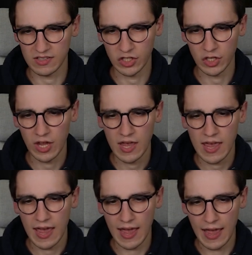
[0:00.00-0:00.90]
here.
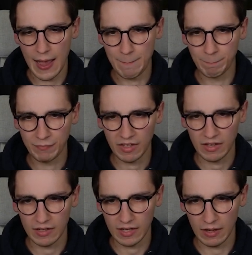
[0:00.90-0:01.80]

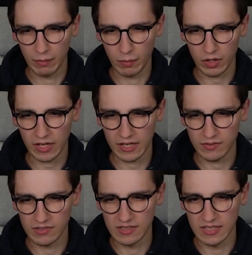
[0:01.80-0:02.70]
And we want to kind of
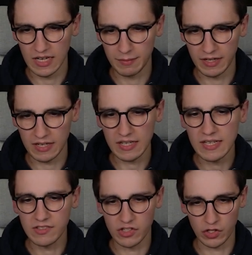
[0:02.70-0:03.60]
see them in an
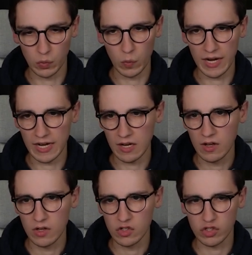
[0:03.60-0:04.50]
easier way.
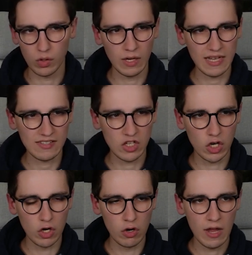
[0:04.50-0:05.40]
So let's
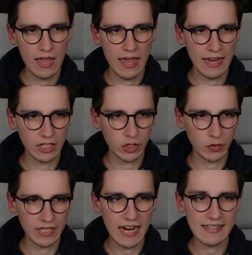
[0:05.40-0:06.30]
go and
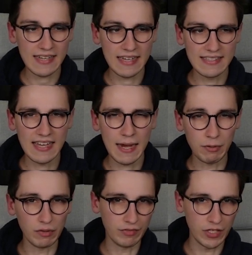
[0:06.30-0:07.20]
create a
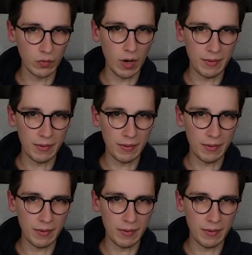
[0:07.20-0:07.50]
table view